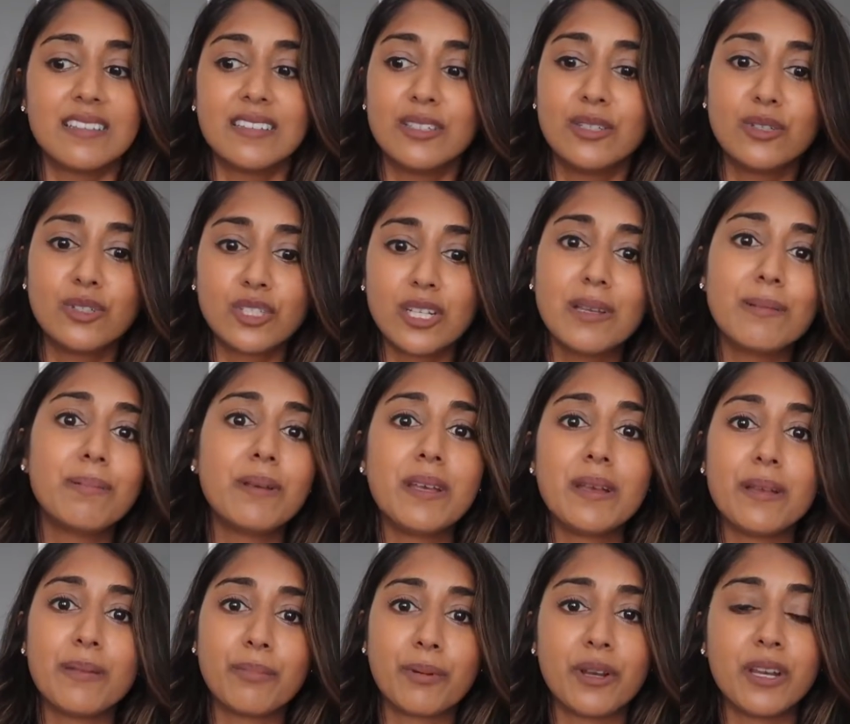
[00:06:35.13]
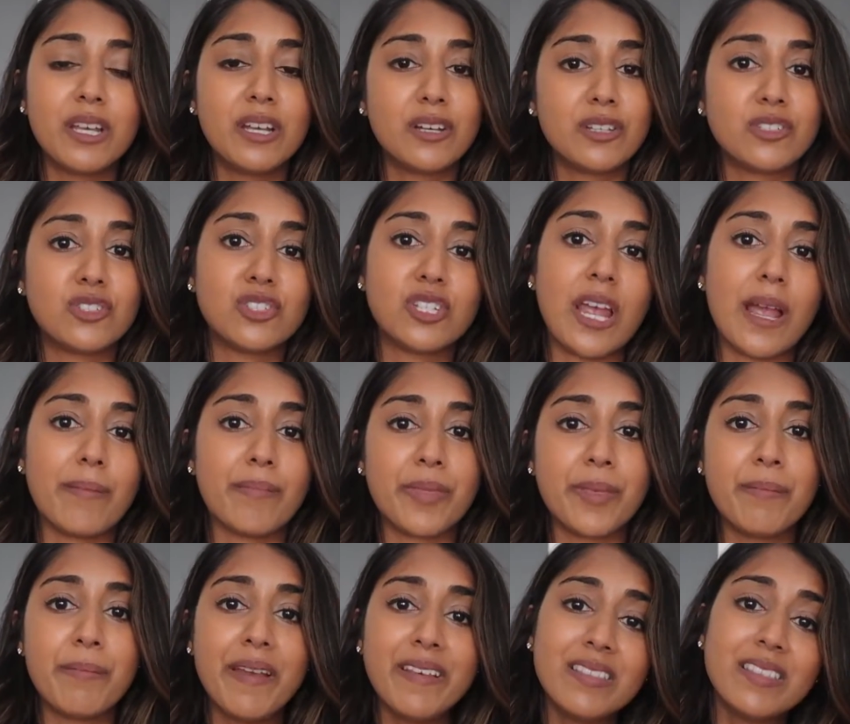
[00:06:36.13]
you should be in pretty good shape.
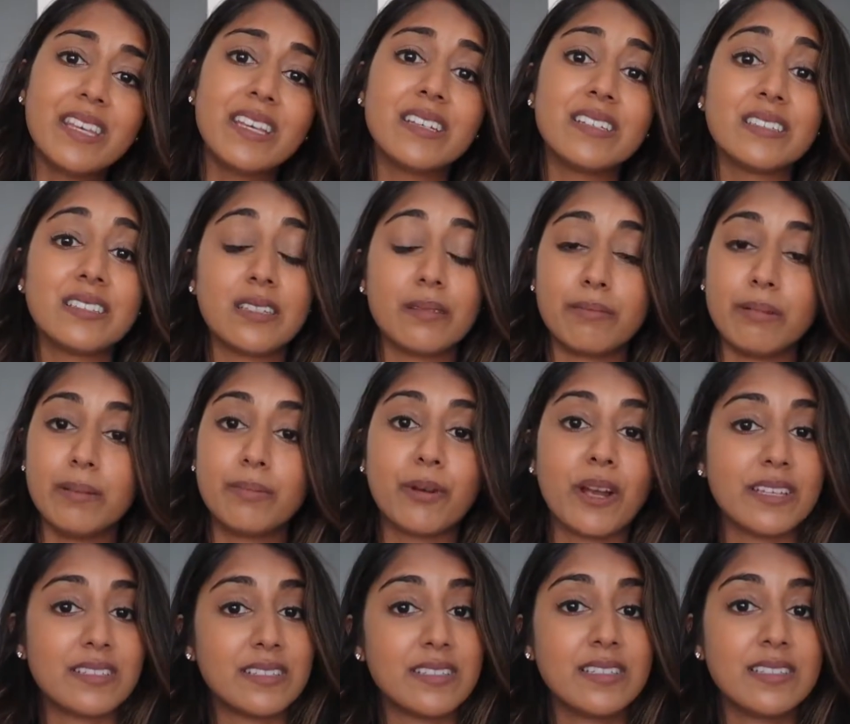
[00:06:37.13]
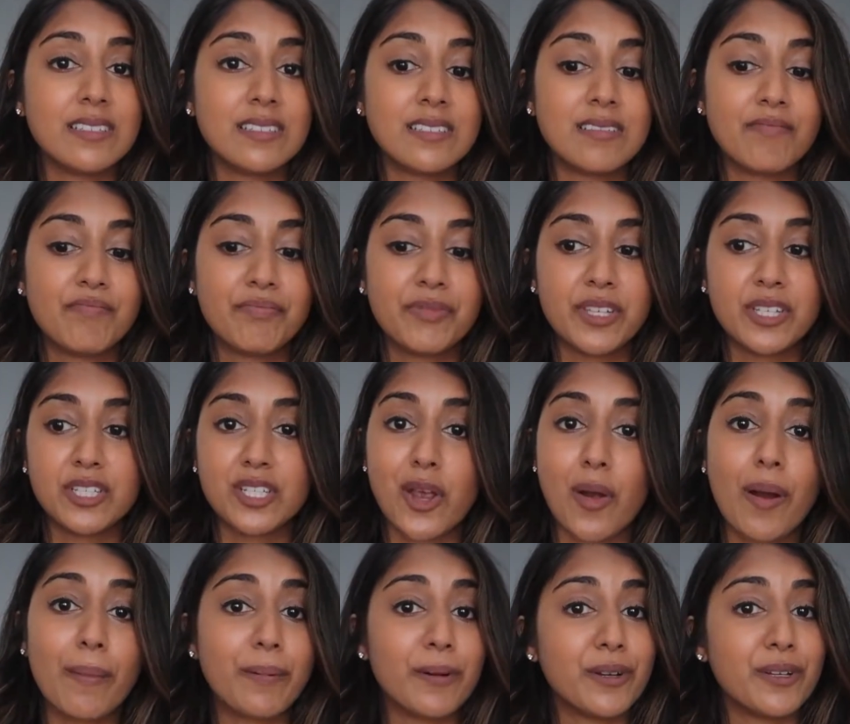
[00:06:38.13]
The main thing is to be present,
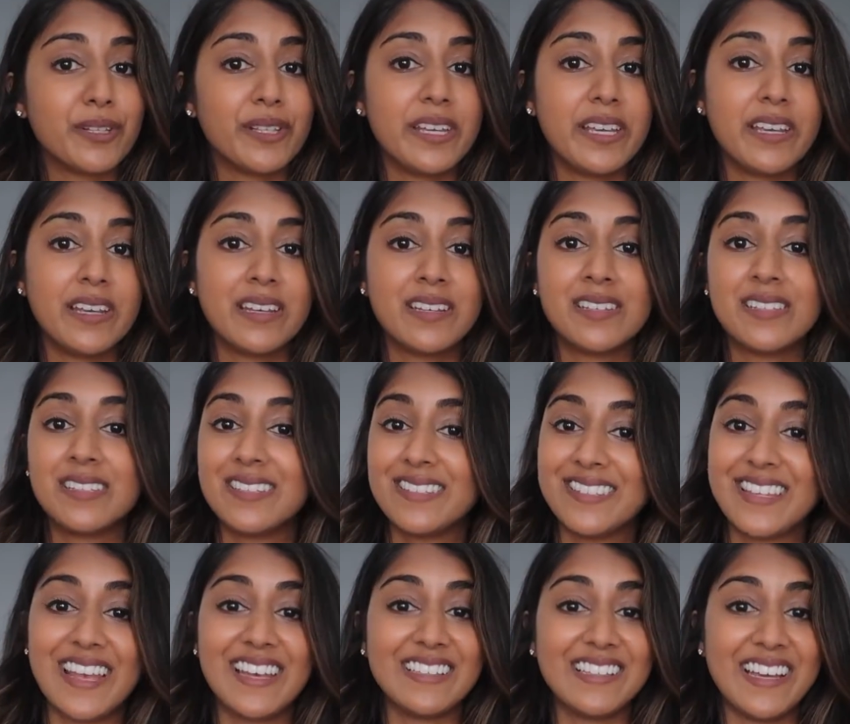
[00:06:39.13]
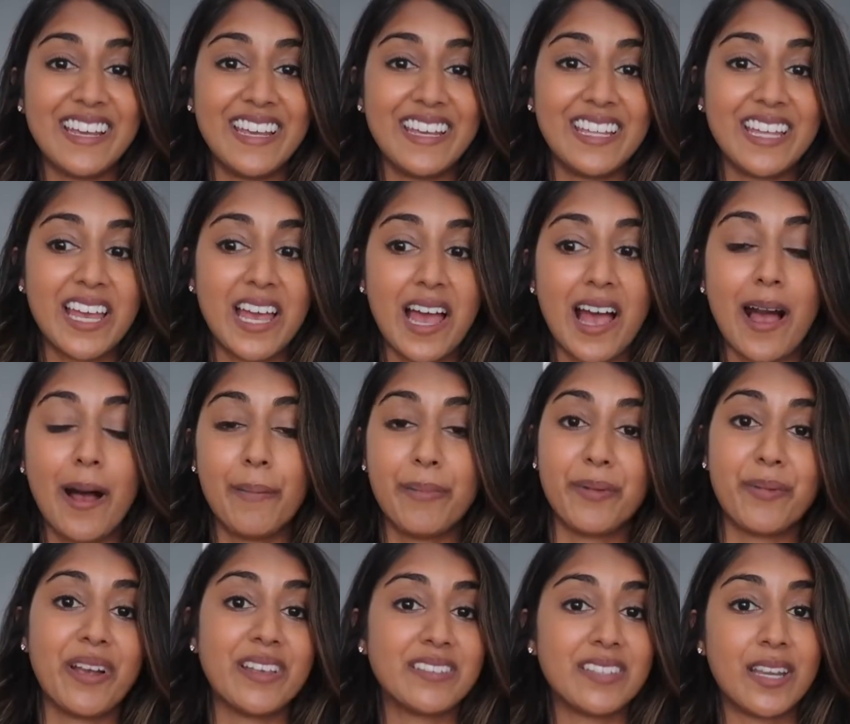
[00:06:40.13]
show up early, stay late, help
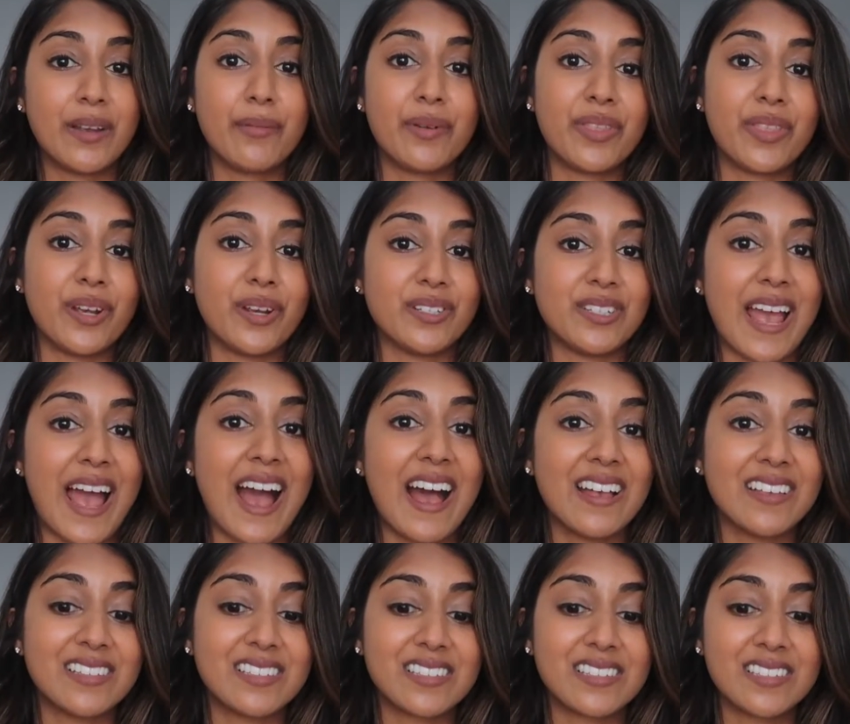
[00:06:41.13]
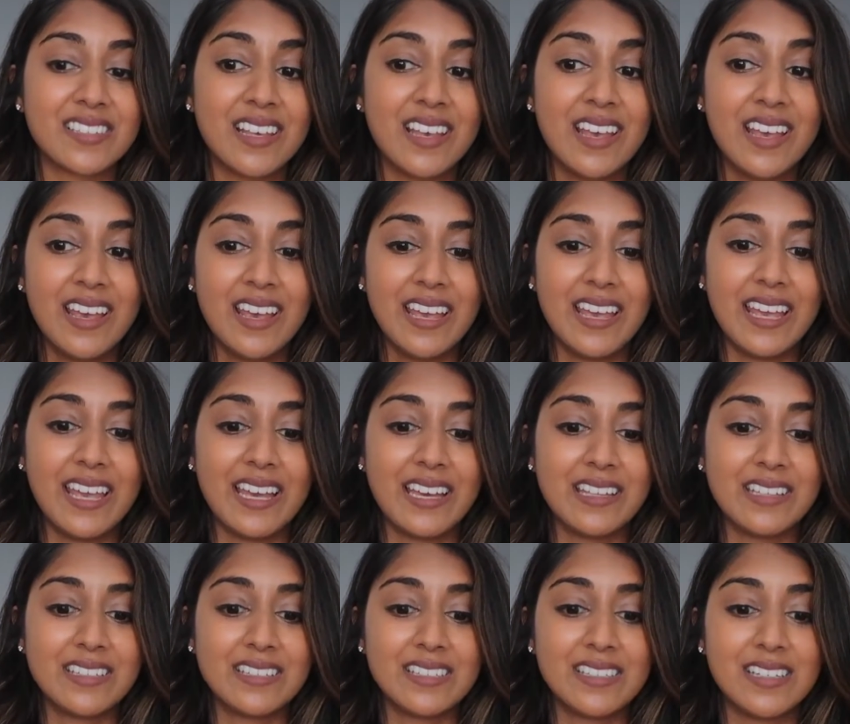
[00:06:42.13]
the resident with their tasks,
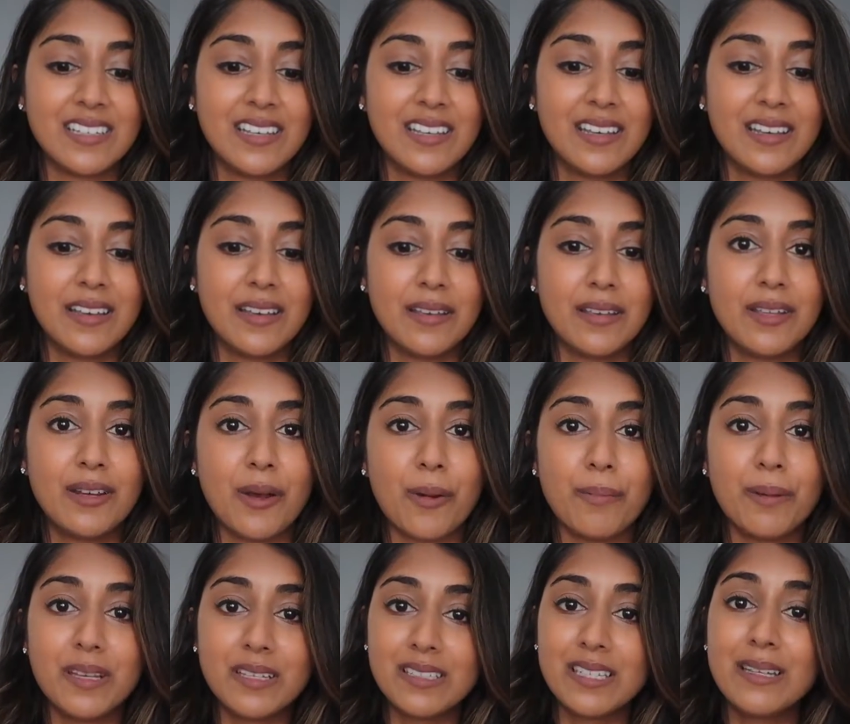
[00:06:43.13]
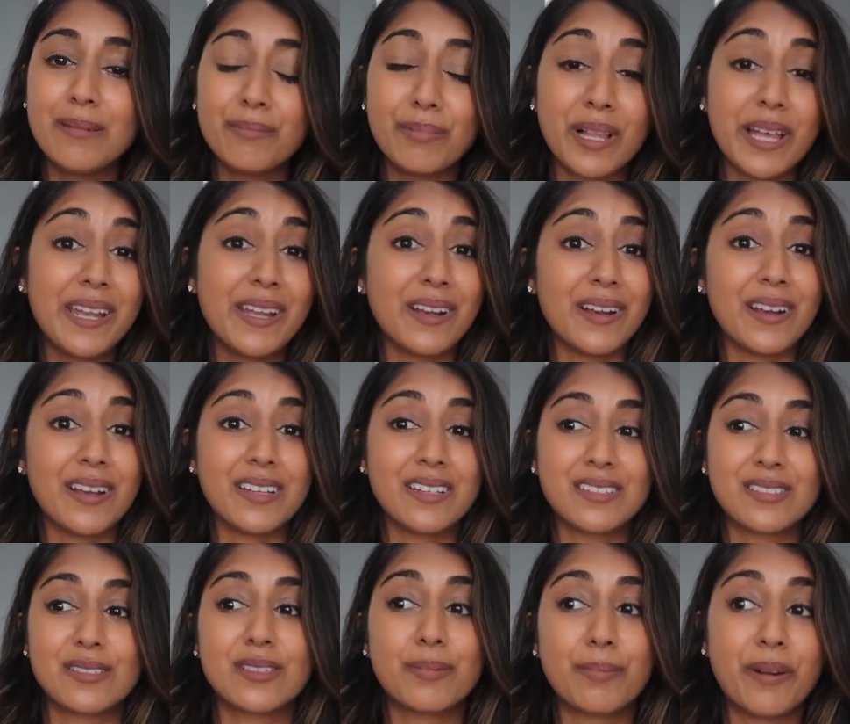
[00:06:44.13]
and, you know, be a team player.
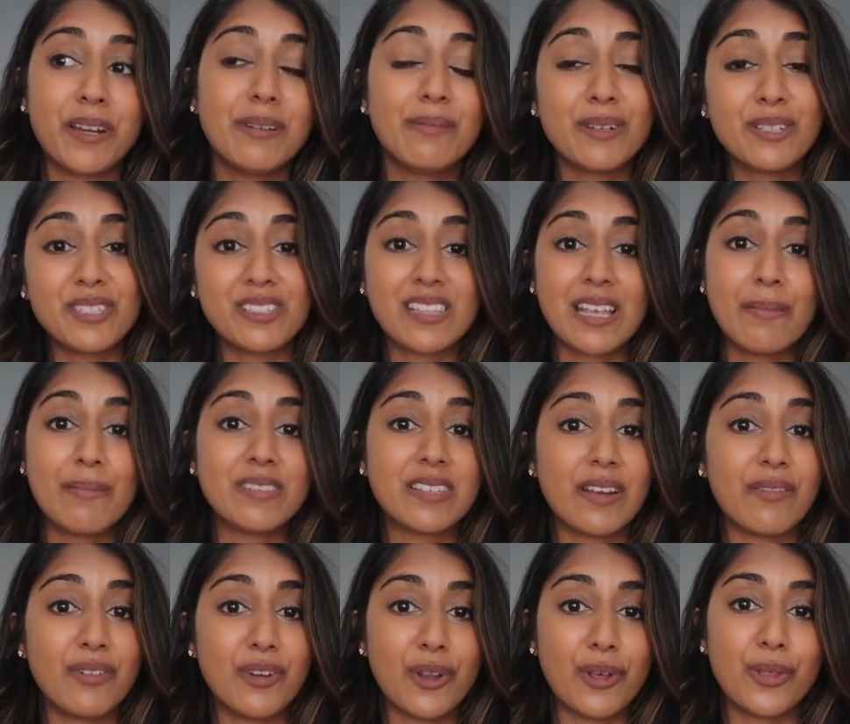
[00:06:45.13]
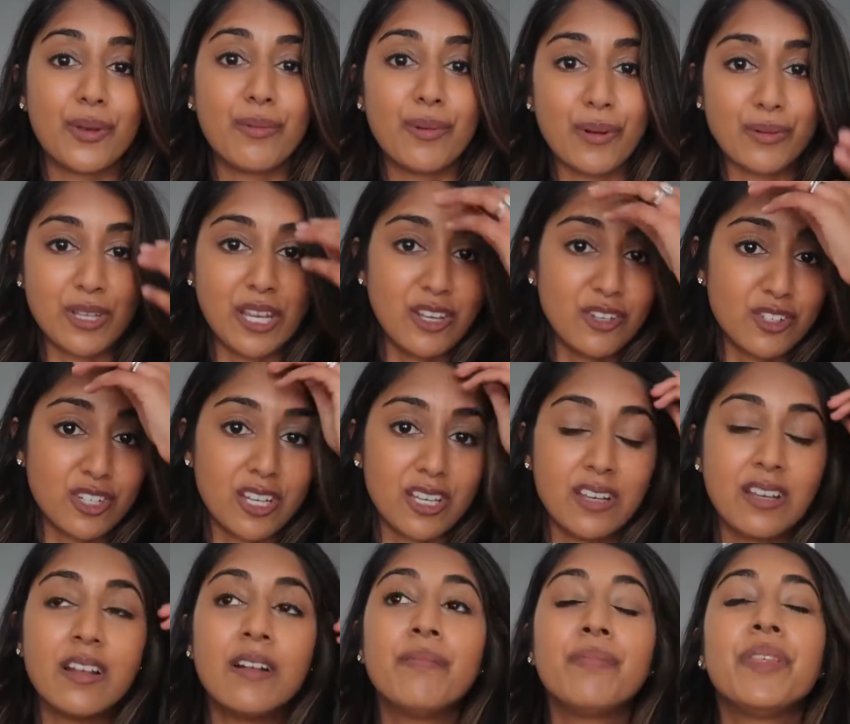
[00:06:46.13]
It's pretty much the same as every other
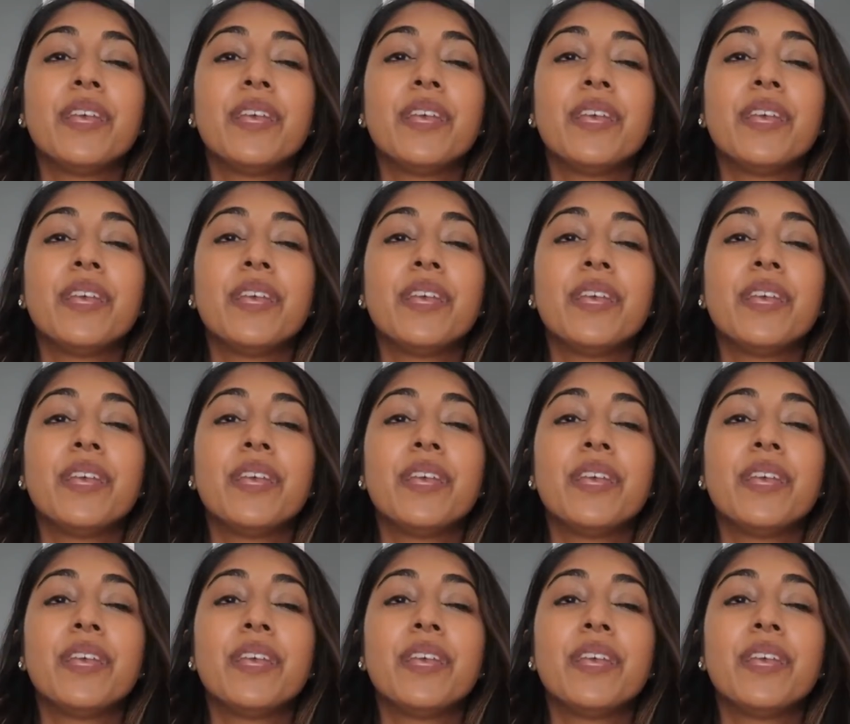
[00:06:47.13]
rotation.